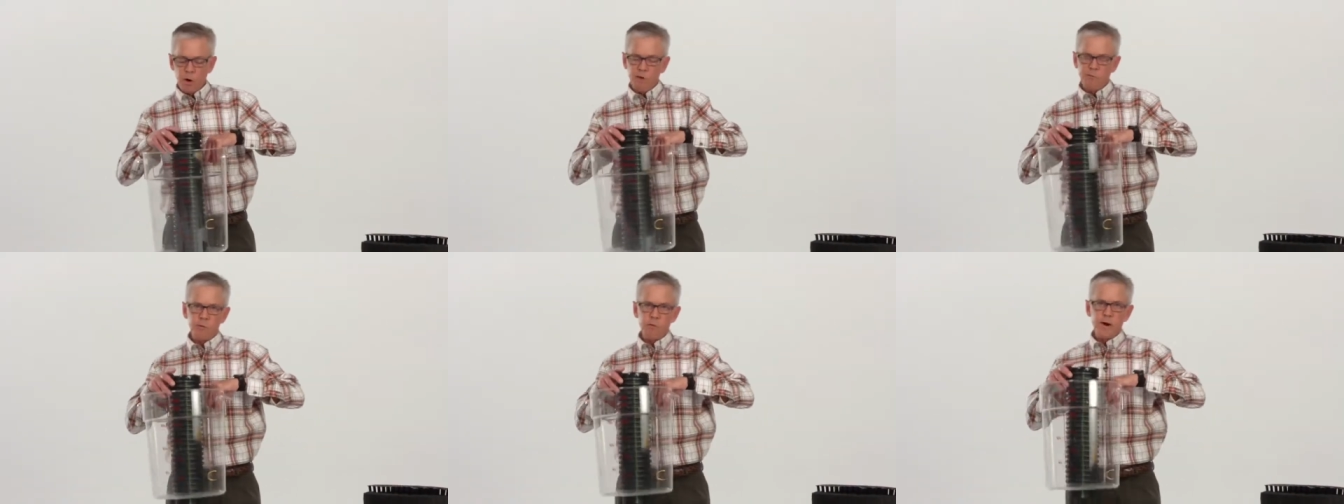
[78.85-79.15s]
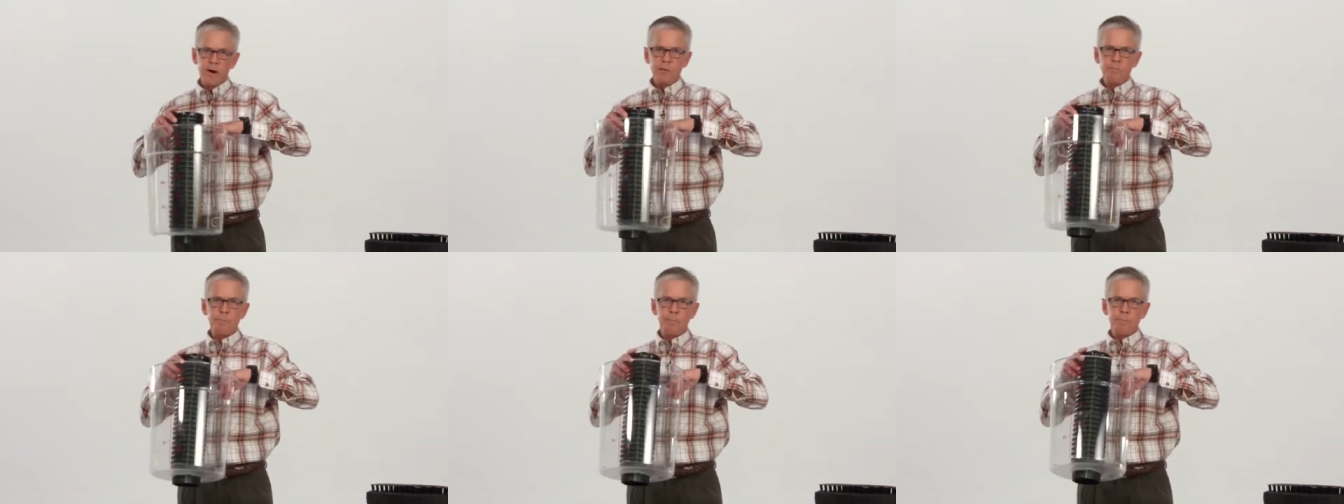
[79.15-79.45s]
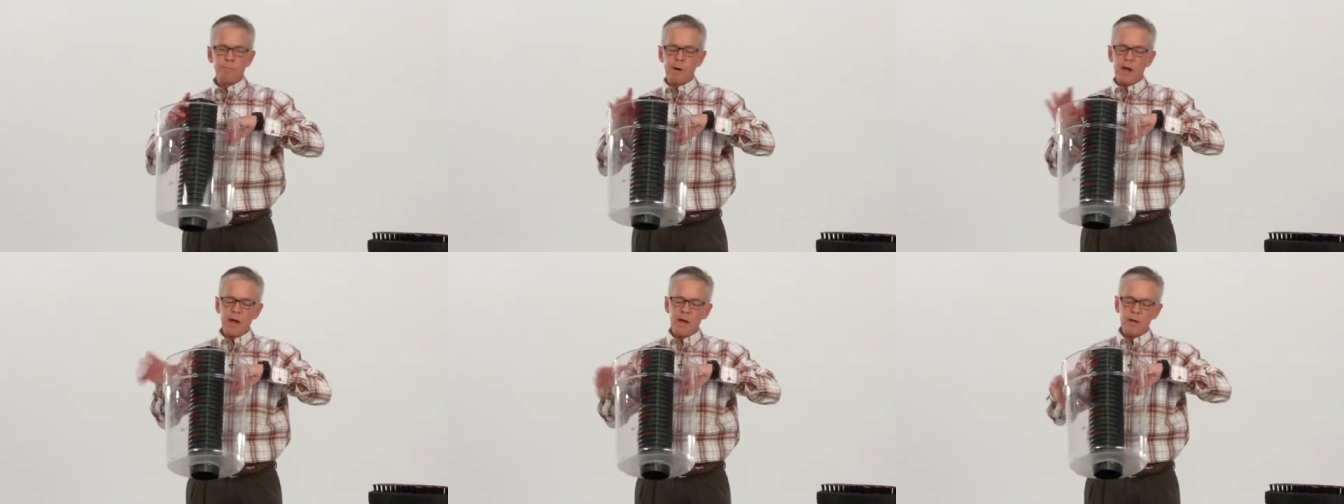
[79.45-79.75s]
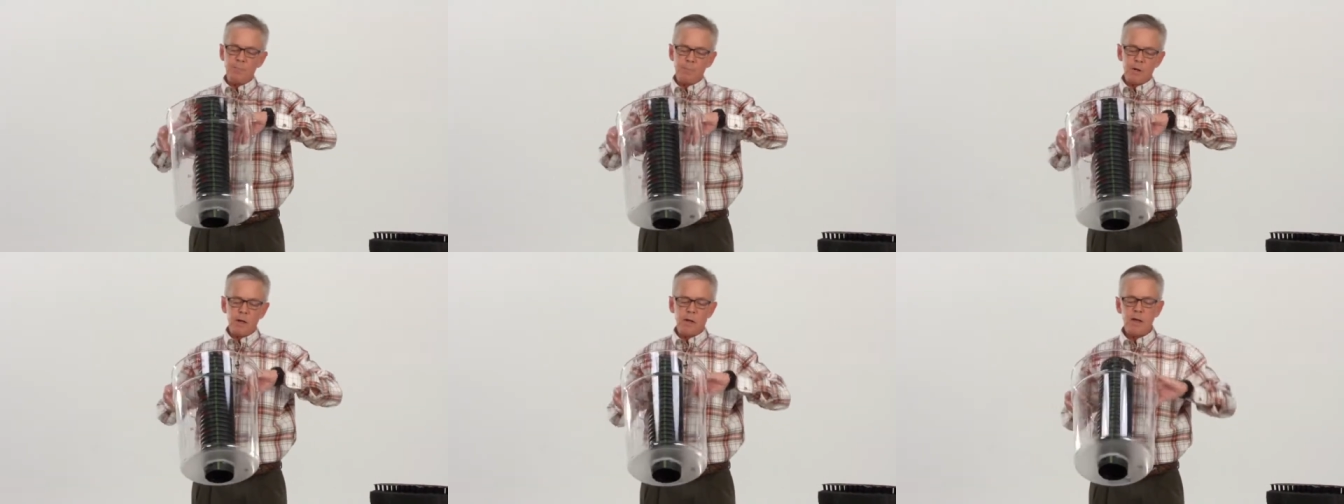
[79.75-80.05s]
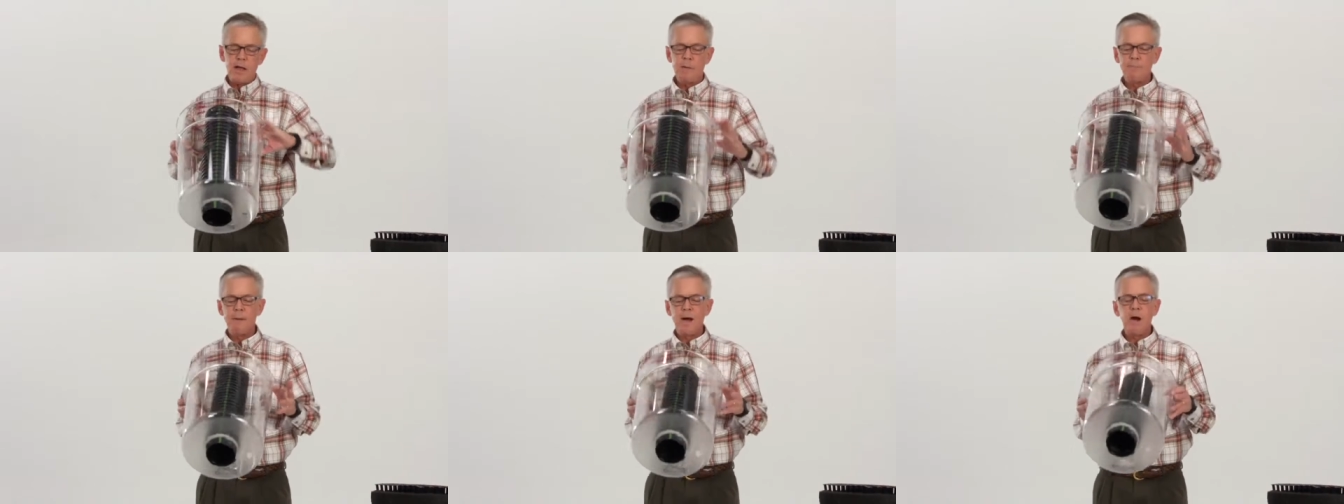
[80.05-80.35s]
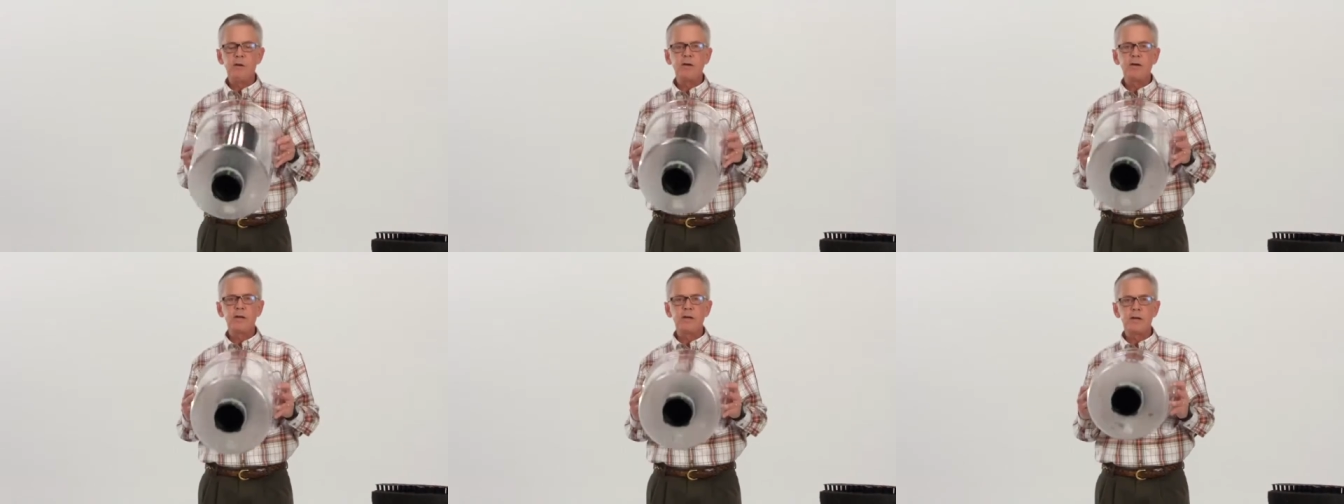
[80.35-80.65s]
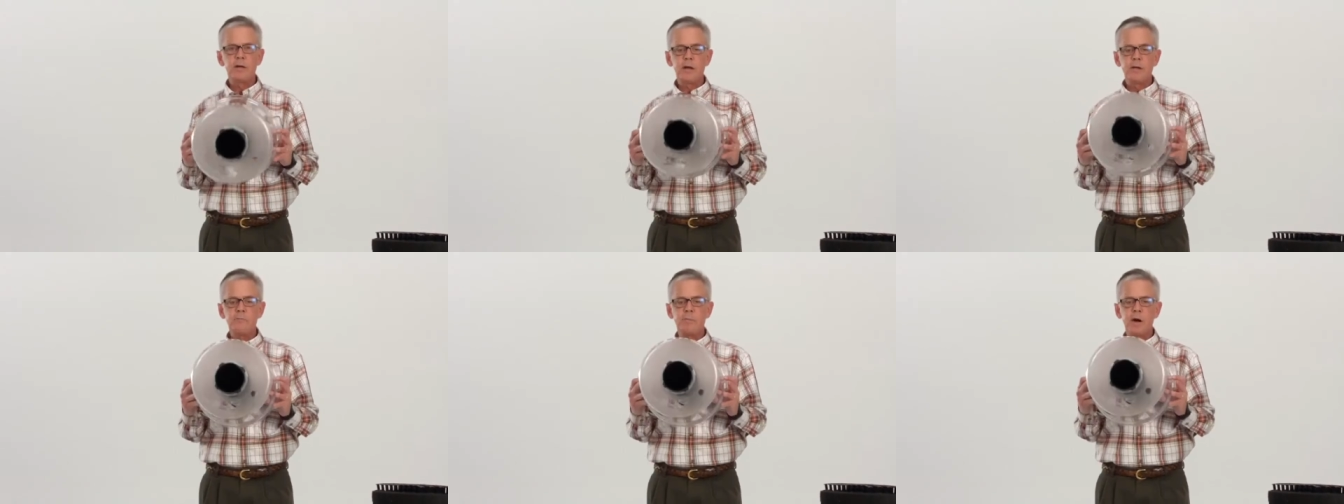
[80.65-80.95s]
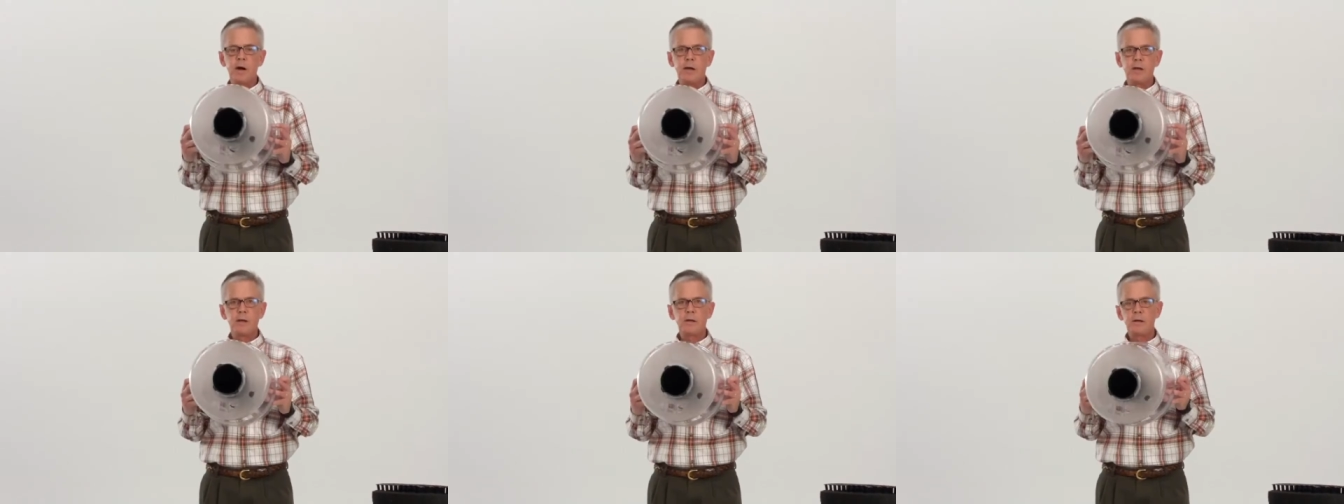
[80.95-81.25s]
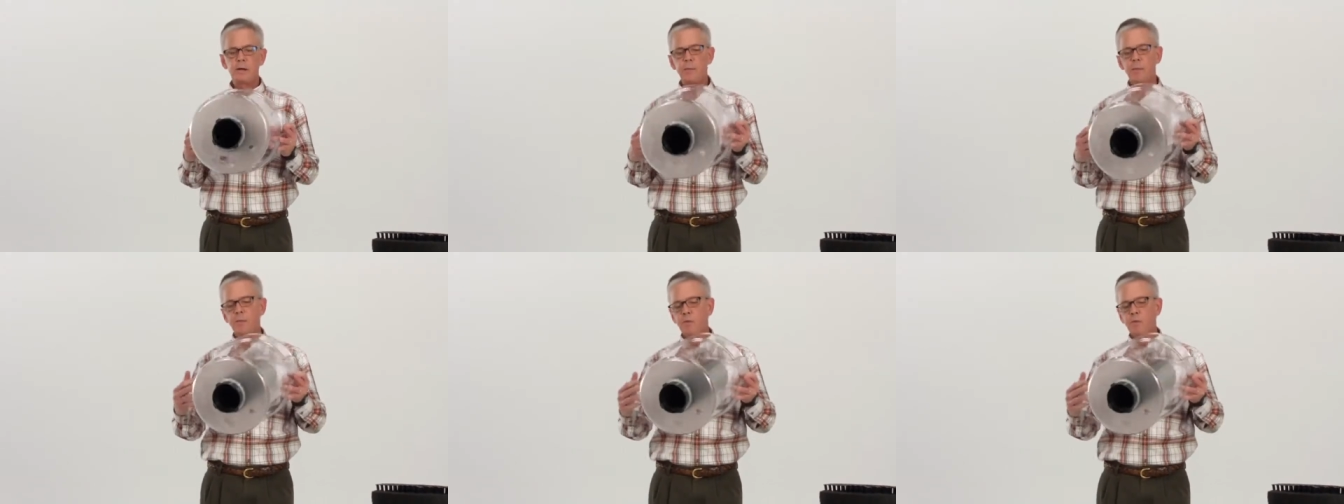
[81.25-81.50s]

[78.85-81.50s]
perforated pipe and mounted it in a bucket.